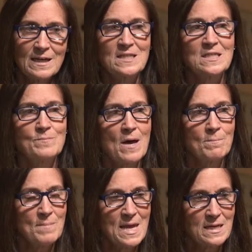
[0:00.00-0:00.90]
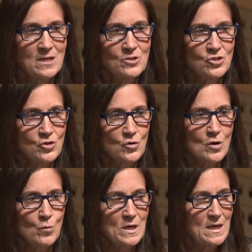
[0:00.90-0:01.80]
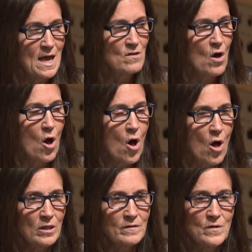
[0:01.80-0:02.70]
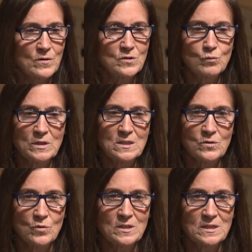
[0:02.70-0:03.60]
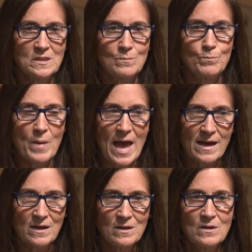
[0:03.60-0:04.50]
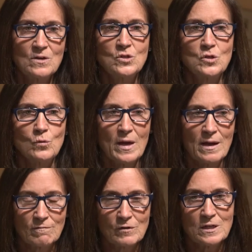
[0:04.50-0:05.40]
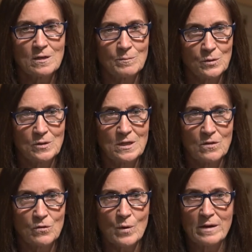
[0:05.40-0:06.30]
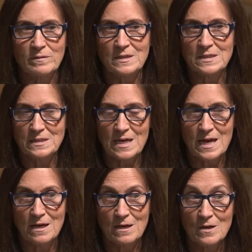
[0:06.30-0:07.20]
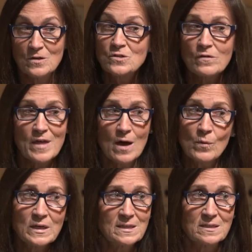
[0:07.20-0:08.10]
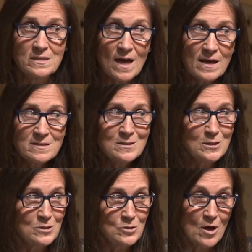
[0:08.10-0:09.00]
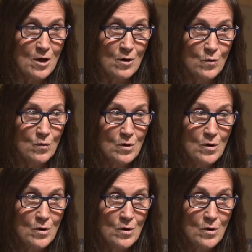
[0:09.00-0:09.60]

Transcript: it's about making sure we get all of those resources back to every community throughout the state, so that when it does snow